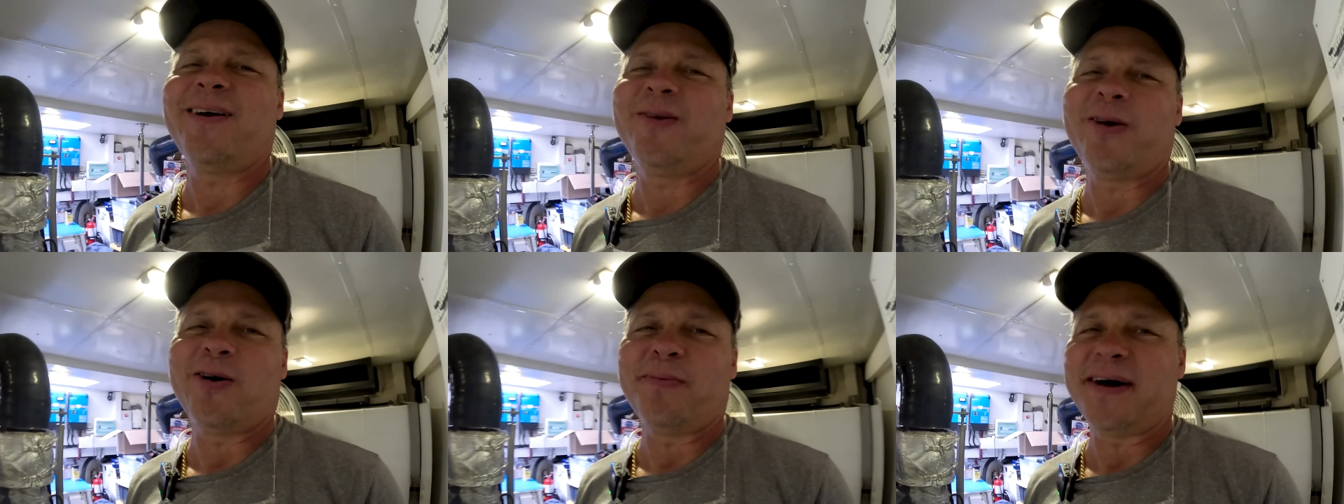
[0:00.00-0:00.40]

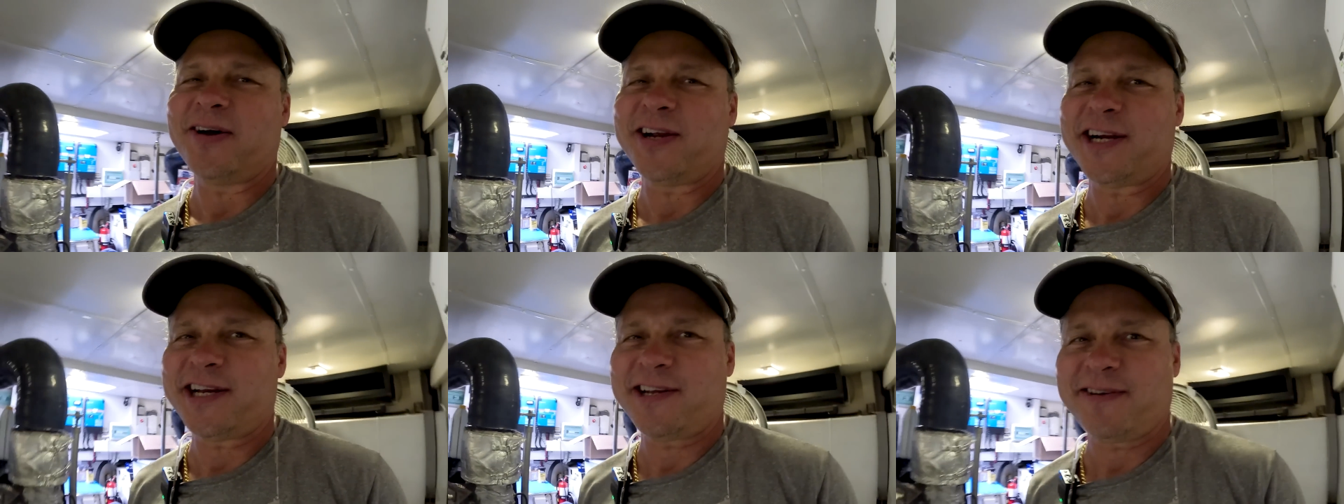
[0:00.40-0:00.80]
don't know
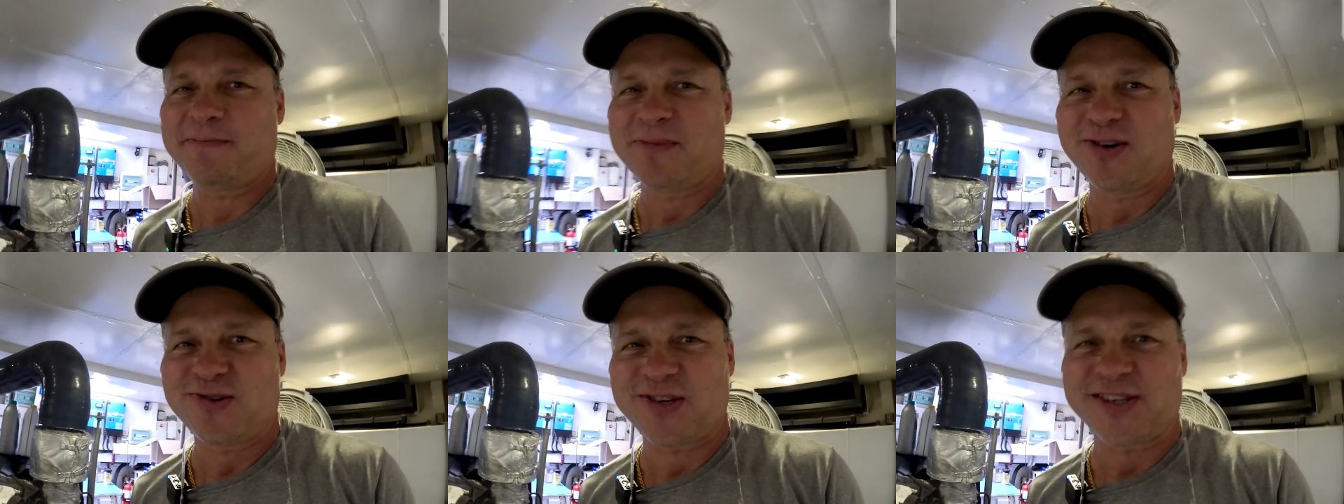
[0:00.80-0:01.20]
about any
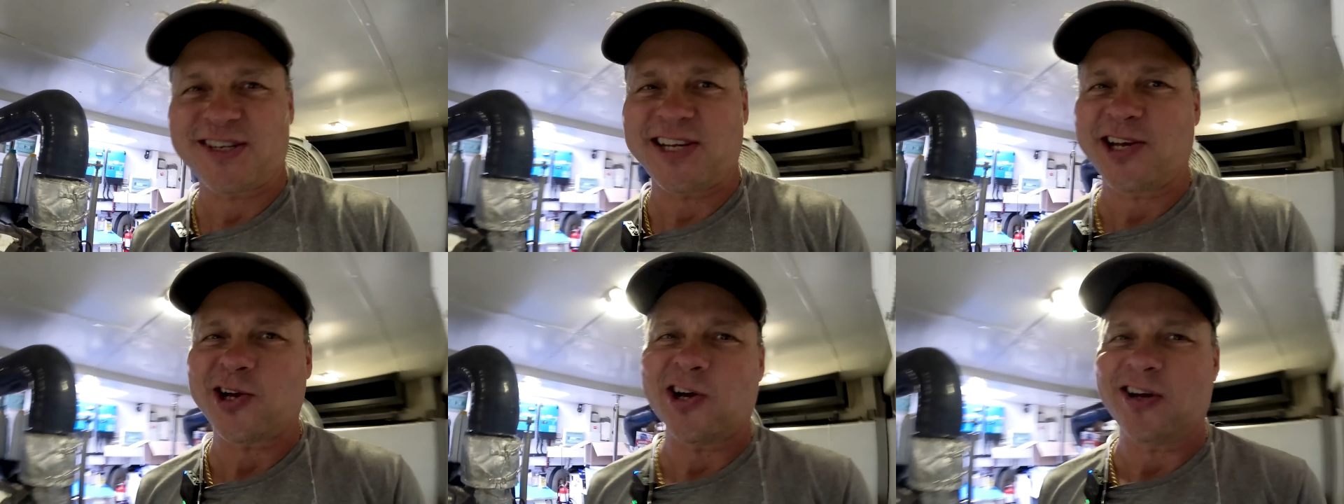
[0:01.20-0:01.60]

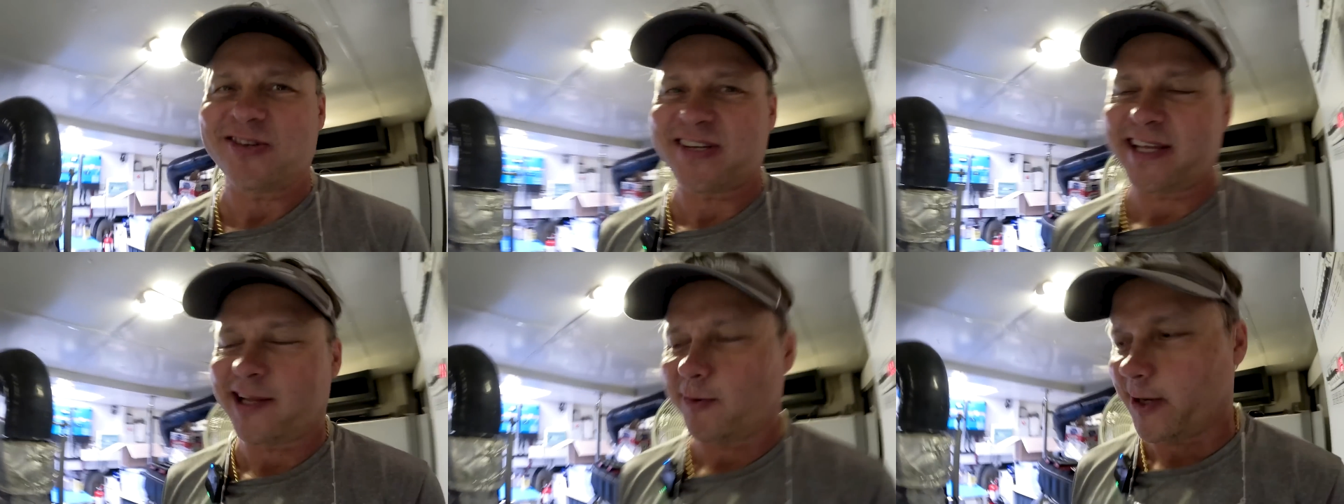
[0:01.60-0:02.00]
emergency
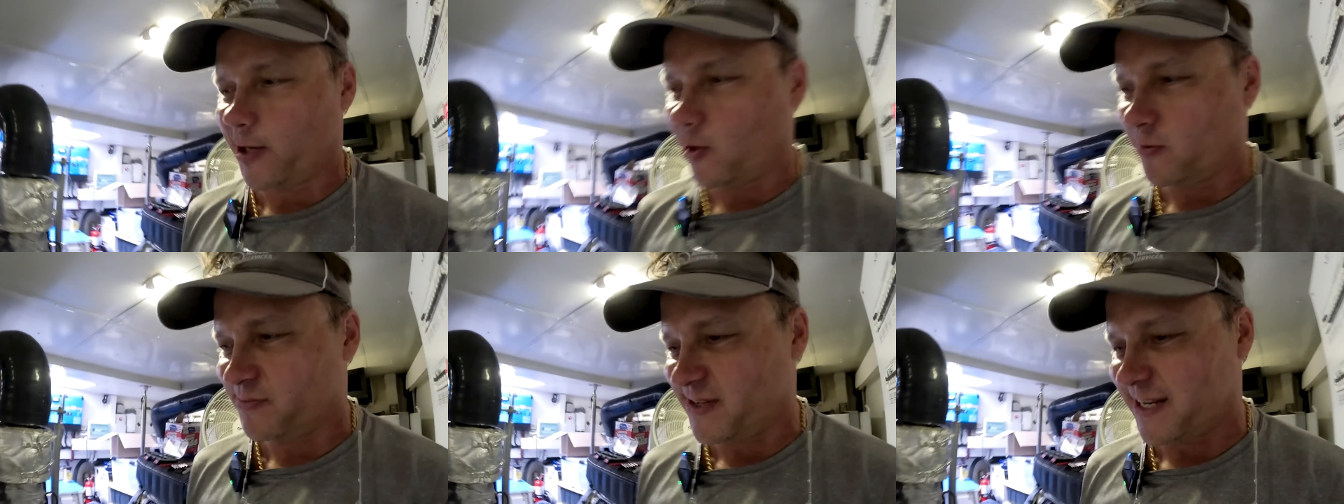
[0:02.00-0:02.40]
calls on the way
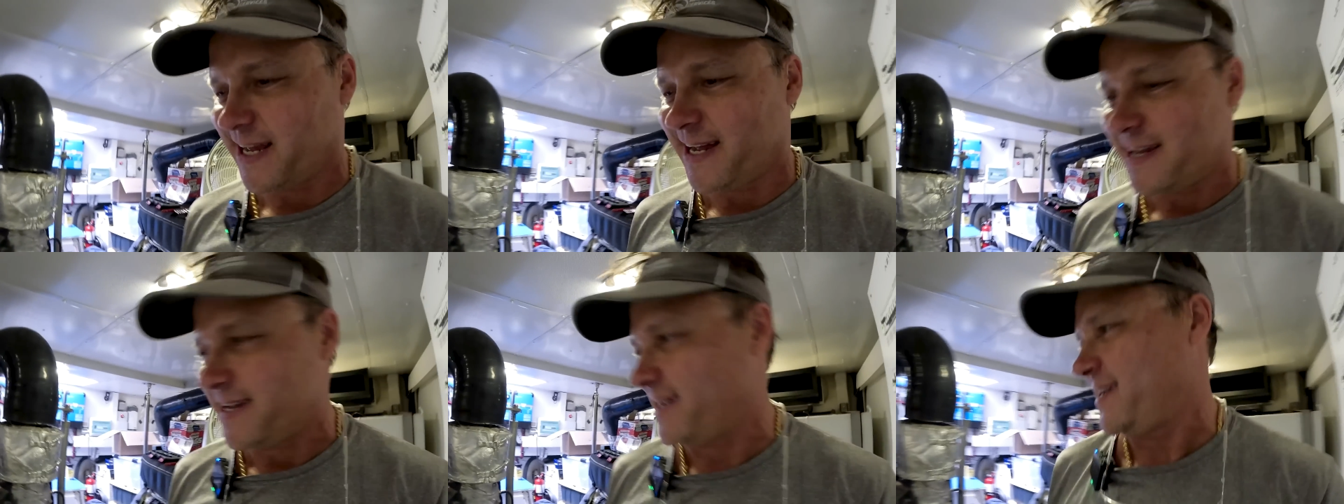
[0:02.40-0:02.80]
home
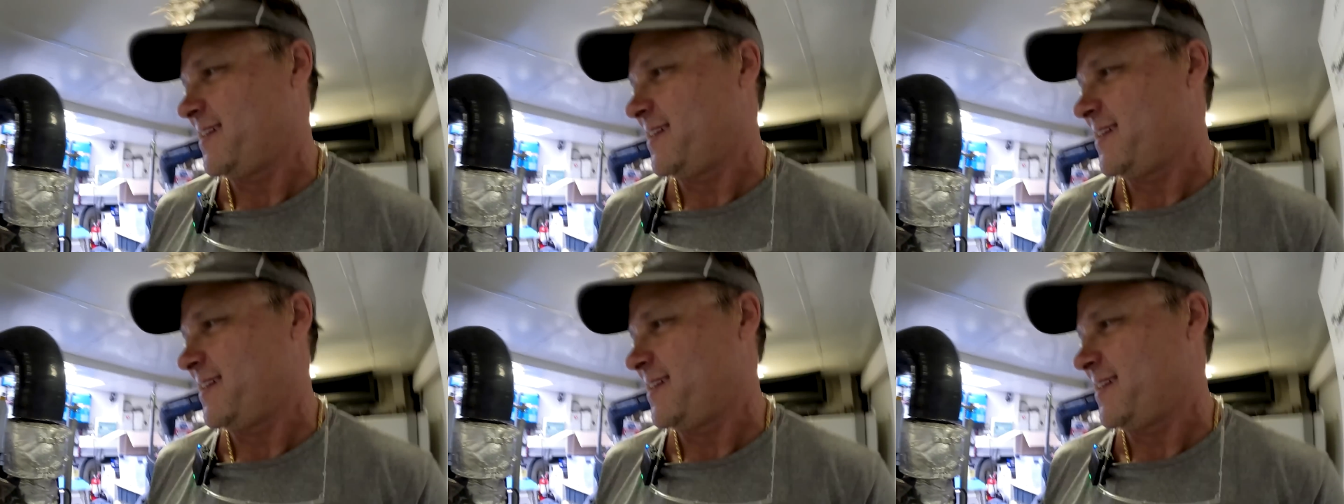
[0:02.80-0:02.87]
today.